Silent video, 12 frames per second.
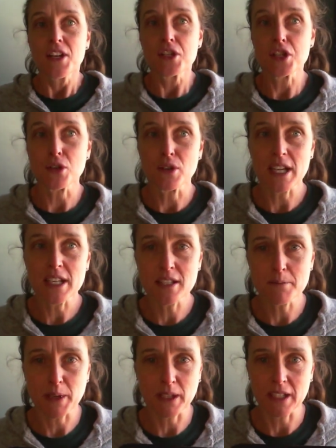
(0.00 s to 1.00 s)
to his
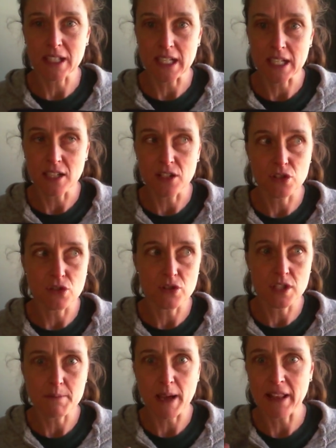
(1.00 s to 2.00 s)
ability to
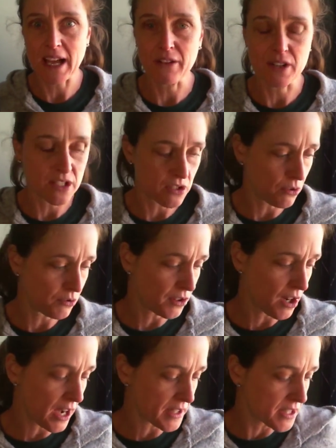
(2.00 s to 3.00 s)
spell out his own
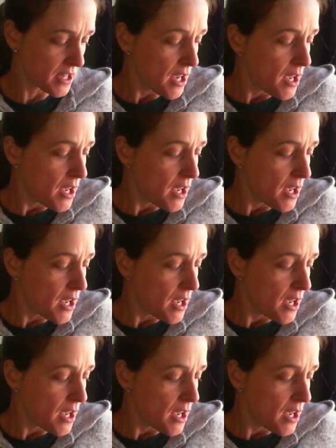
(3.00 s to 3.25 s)
thoughts.